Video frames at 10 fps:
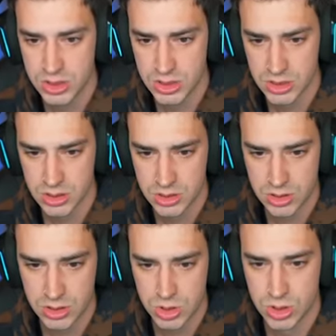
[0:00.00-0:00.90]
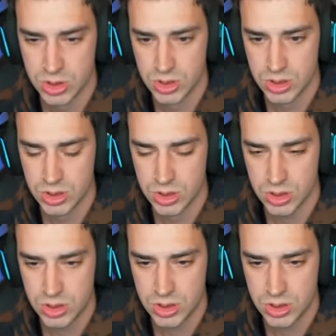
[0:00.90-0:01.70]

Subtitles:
(no one is talking)